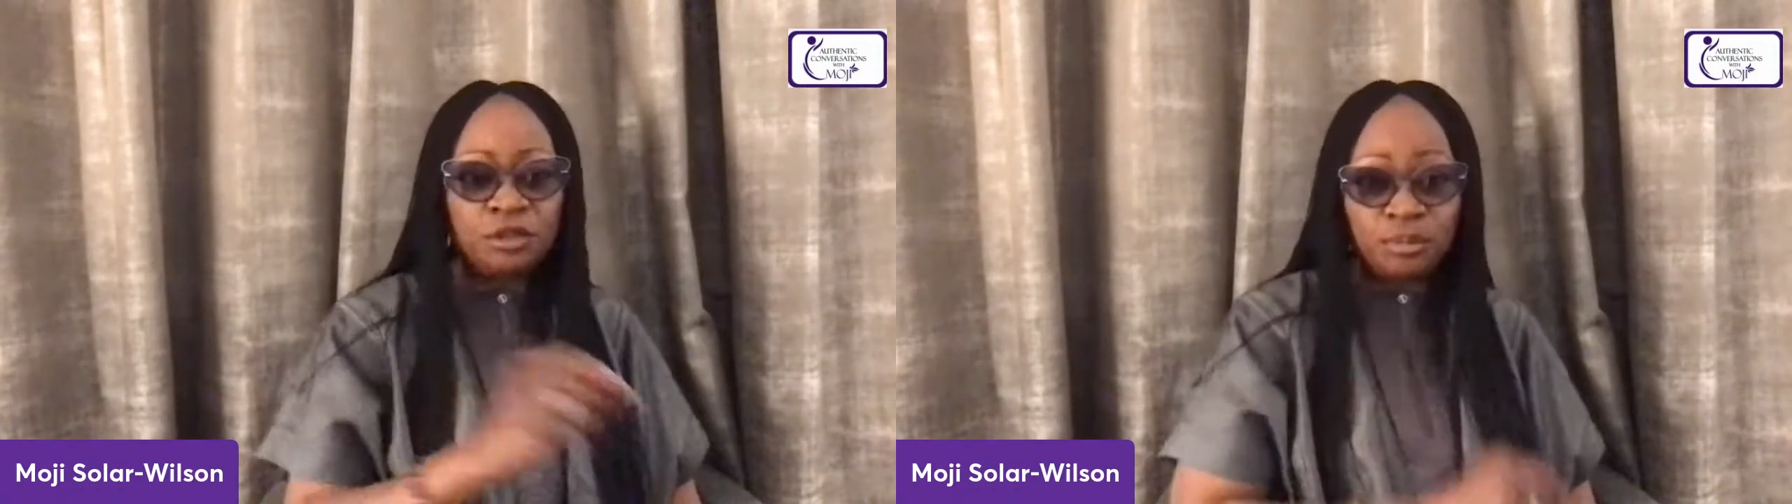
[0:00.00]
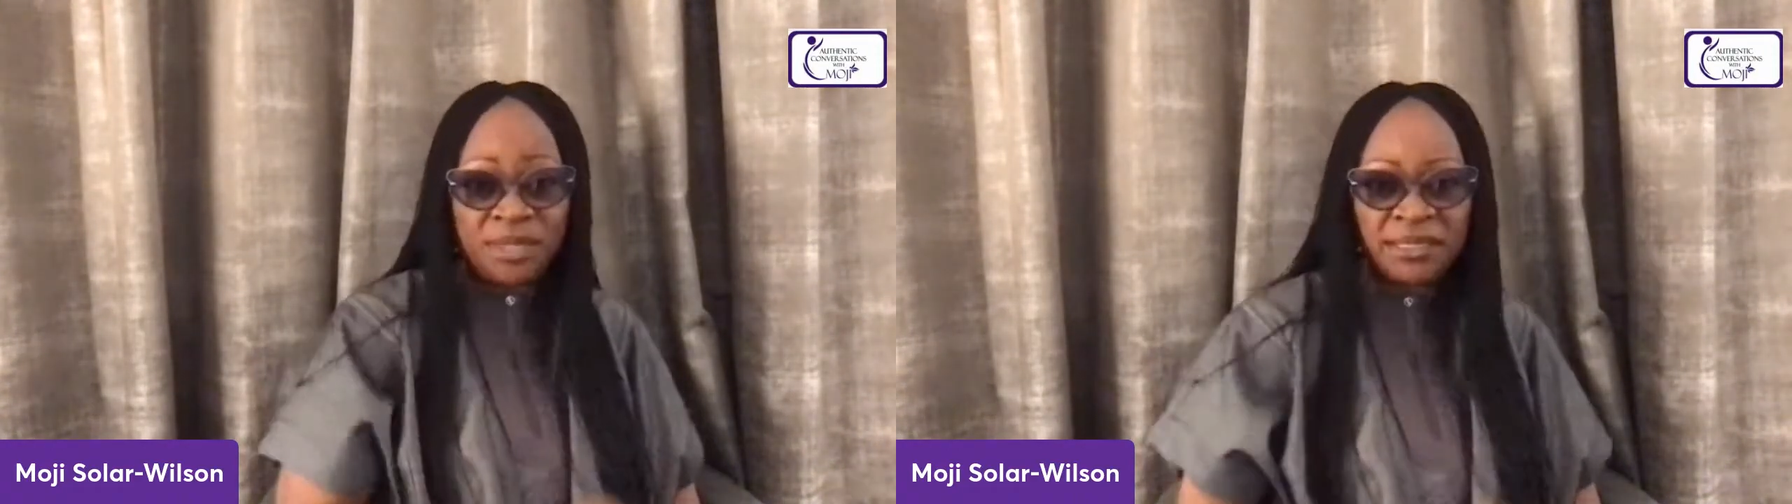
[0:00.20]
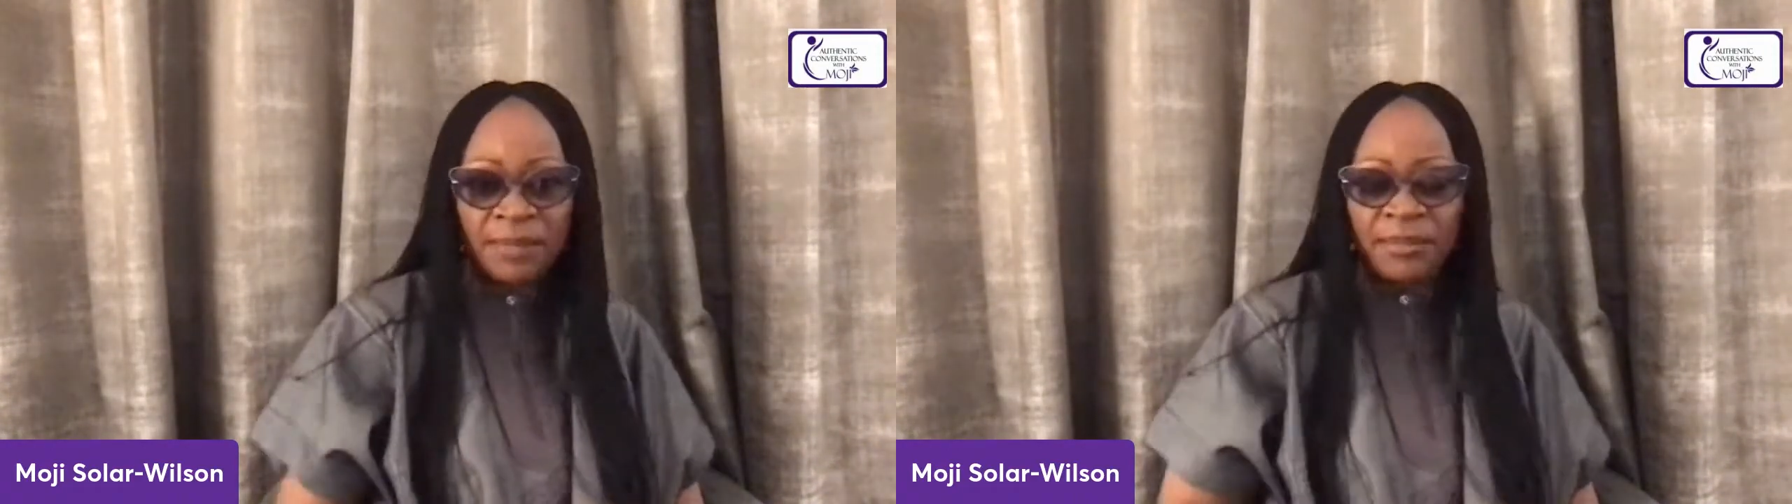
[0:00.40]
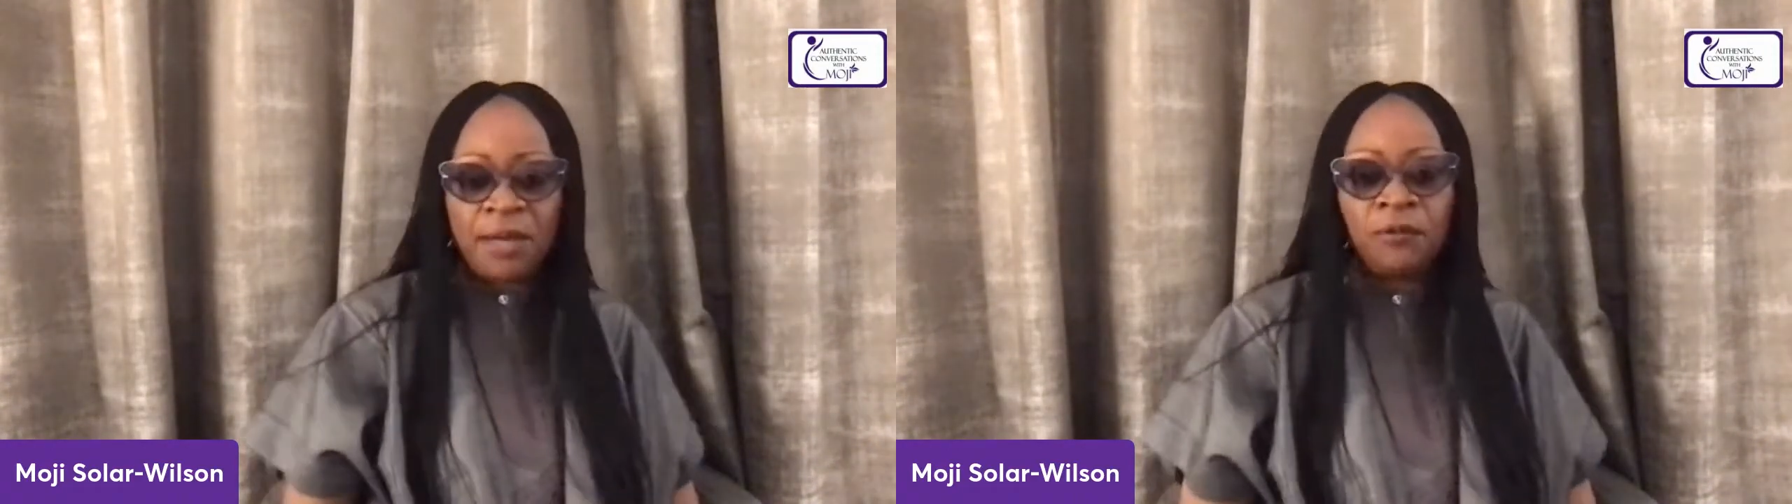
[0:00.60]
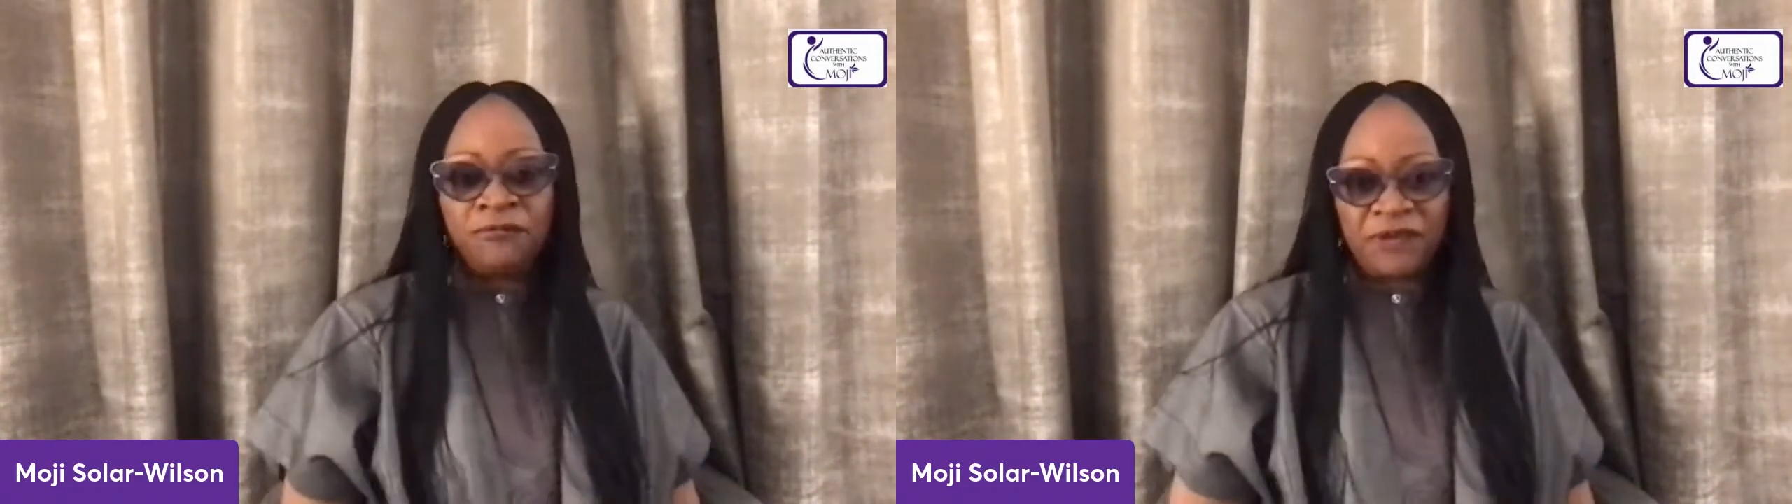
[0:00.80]
to me than my
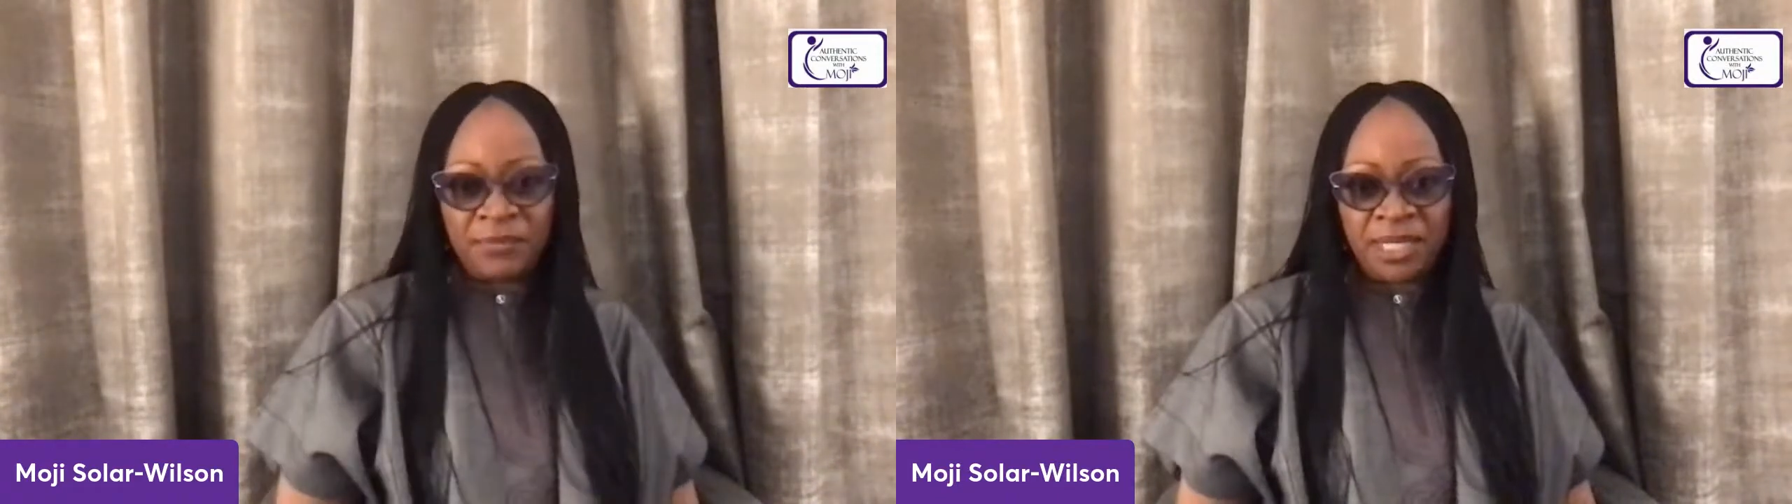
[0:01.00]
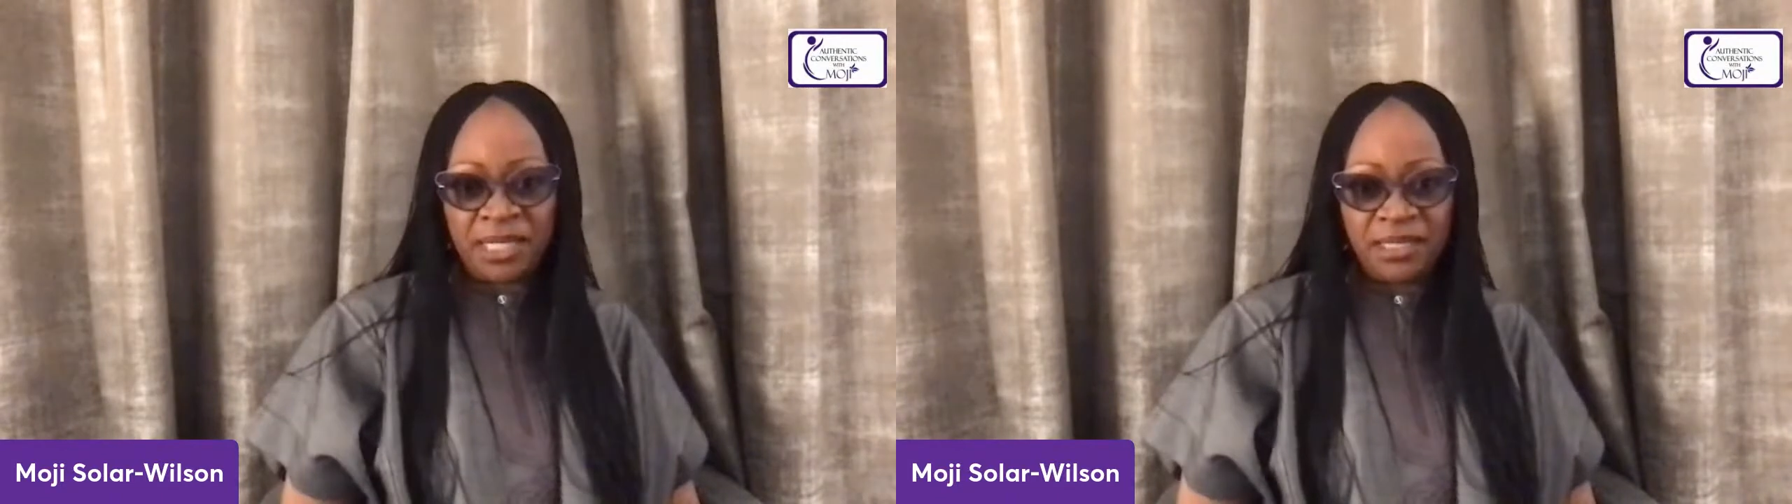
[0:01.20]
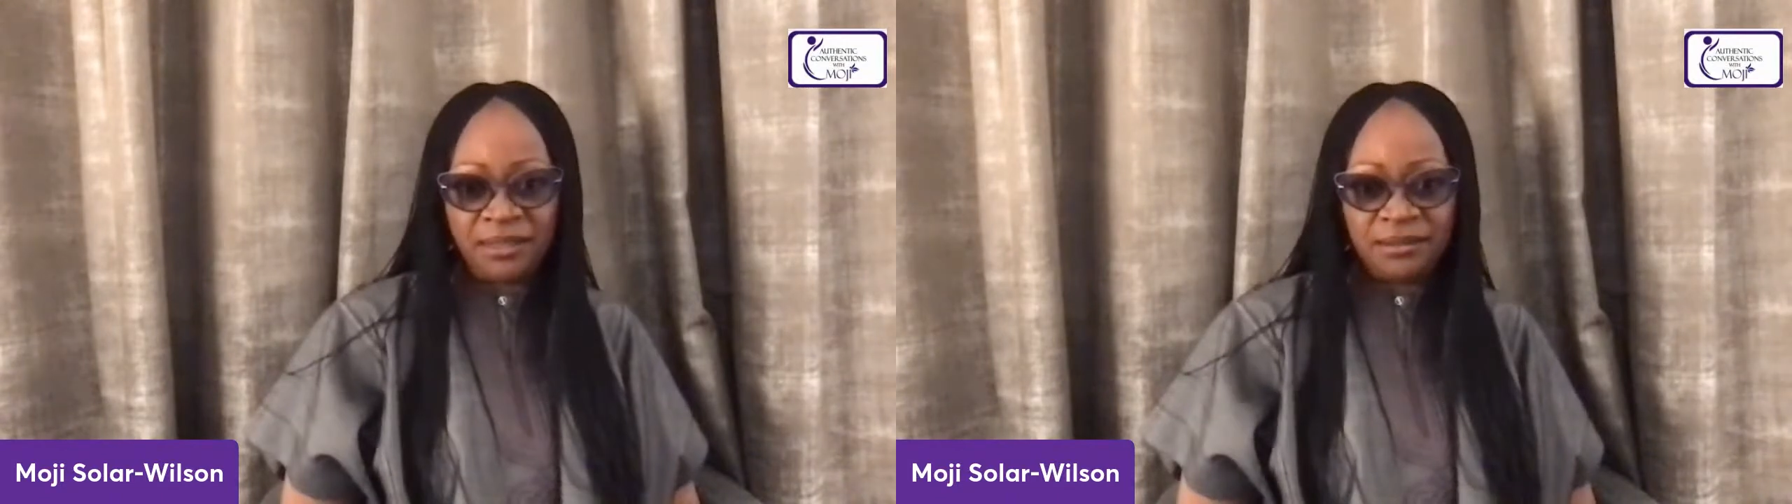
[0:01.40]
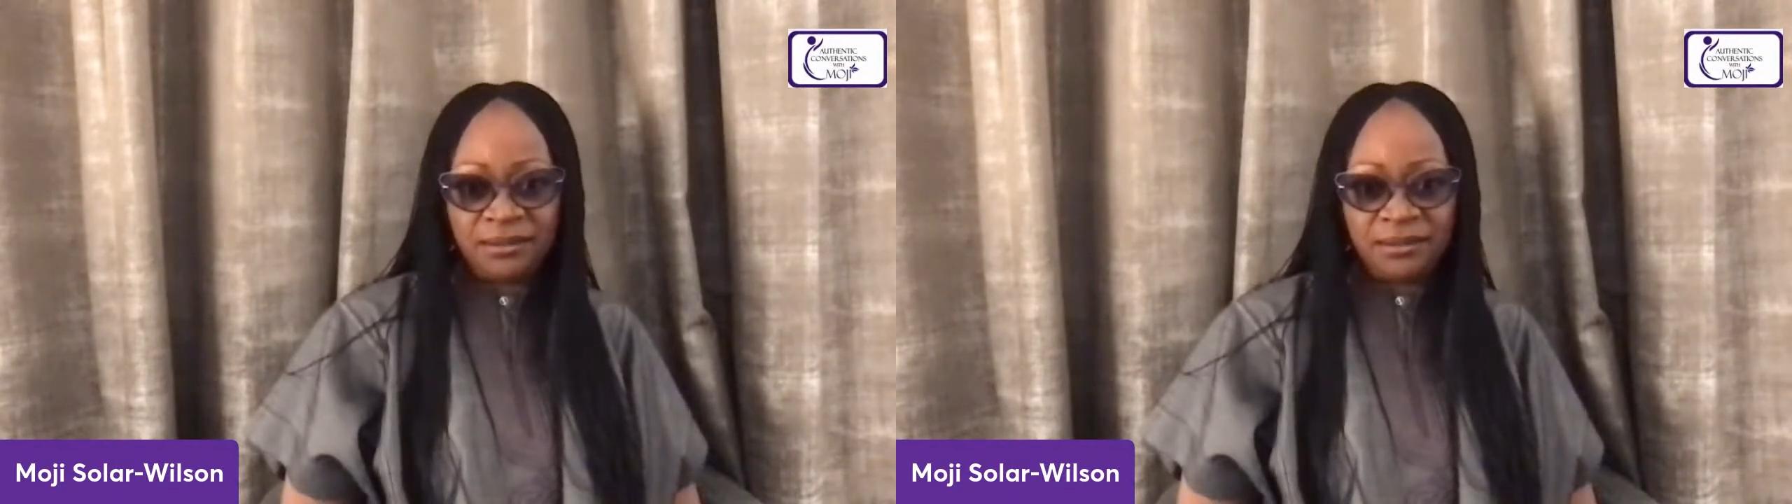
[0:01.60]
own family.